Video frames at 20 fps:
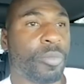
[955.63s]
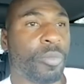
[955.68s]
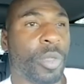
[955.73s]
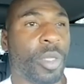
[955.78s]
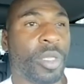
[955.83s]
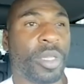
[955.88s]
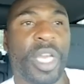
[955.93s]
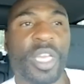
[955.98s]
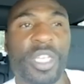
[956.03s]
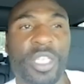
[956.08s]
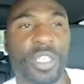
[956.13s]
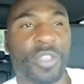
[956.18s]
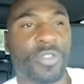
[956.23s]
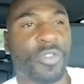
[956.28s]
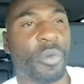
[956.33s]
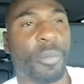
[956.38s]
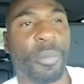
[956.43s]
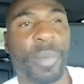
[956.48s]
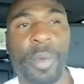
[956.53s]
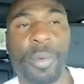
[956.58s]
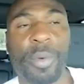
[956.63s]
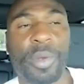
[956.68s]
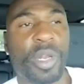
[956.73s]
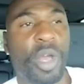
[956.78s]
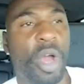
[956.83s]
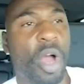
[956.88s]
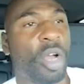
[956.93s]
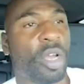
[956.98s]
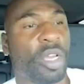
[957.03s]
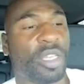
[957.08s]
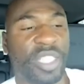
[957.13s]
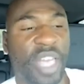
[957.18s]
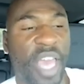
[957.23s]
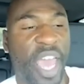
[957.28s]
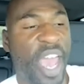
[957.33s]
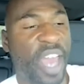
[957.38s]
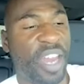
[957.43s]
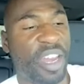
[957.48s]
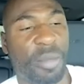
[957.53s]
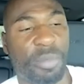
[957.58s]
And this is for me with Dawkins
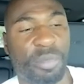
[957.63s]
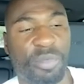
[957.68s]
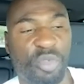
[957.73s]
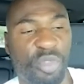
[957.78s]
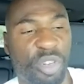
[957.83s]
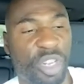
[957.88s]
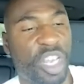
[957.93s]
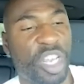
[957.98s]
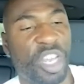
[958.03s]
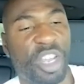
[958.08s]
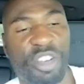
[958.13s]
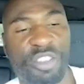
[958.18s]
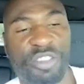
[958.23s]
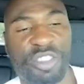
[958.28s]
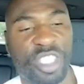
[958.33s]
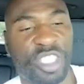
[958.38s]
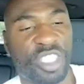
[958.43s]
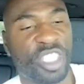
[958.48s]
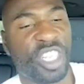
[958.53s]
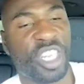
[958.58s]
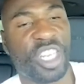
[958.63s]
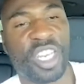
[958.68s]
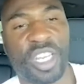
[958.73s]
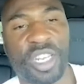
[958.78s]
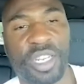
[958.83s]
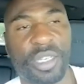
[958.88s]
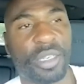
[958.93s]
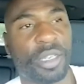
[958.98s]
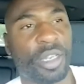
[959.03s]
adding up through years, seeing,